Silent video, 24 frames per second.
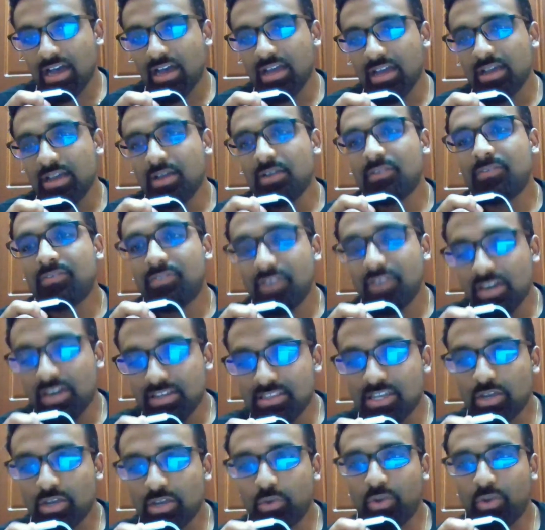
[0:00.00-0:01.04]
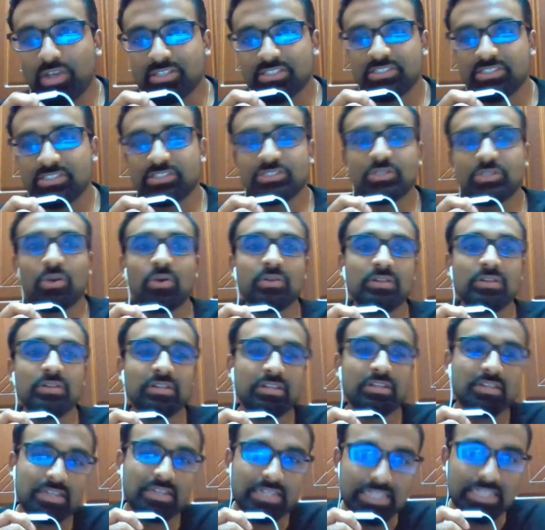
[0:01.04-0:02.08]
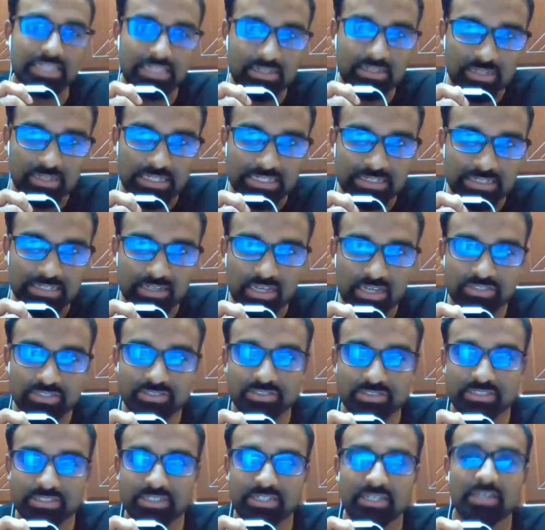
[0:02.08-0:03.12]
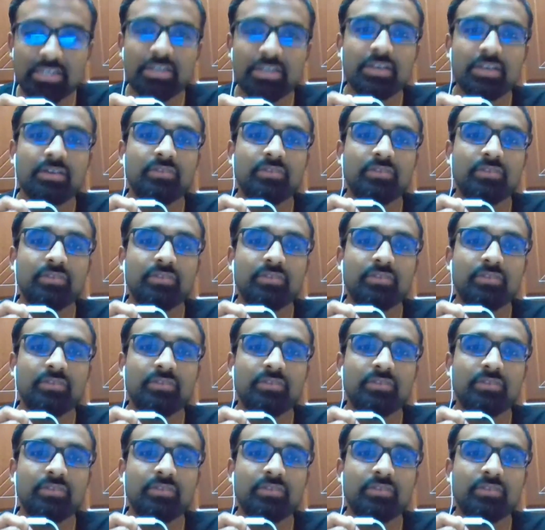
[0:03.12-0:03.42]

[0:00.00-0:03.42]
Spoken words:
on legal industry, we may invite